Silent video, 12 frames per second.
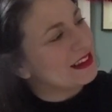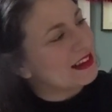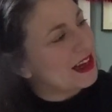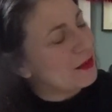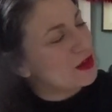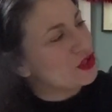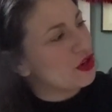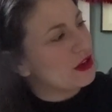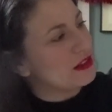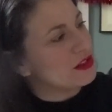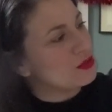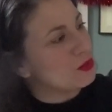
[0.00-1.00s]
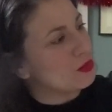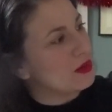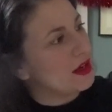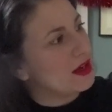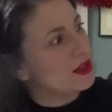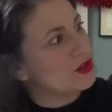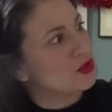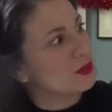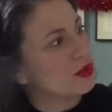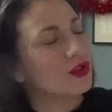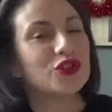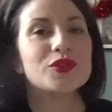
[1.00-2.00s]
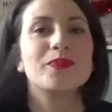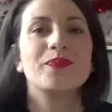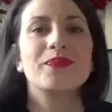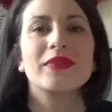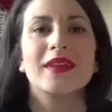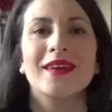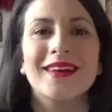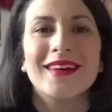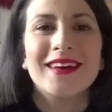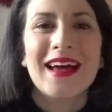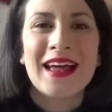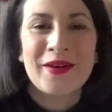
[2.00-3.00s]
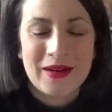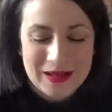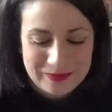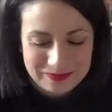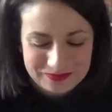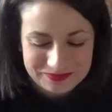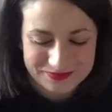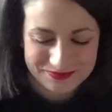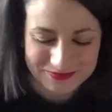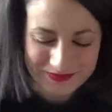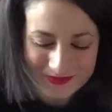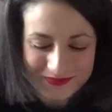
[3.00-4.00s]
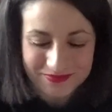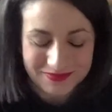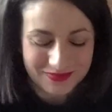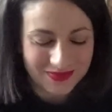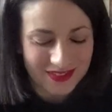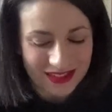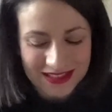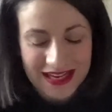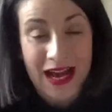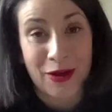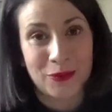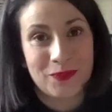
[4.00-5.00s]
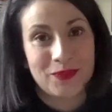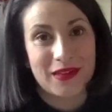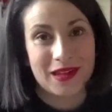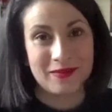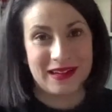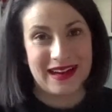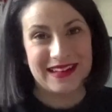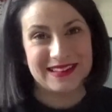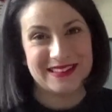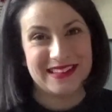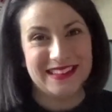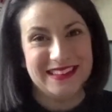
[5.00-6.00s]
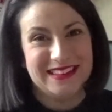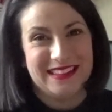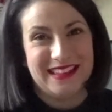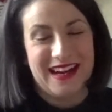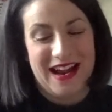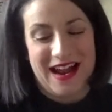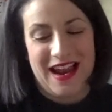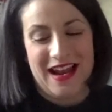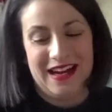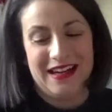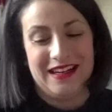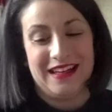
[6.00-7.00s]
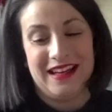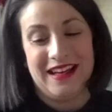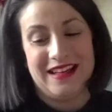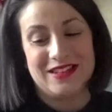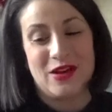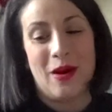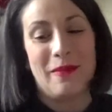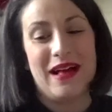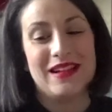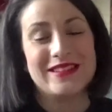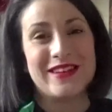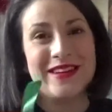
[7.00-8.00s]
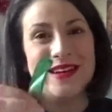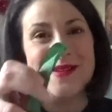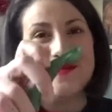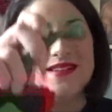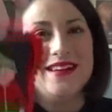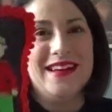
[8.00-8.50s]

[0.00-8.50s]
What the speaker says: I'm enjoying this way too much. Anyway, now my next one. He's got bells on him.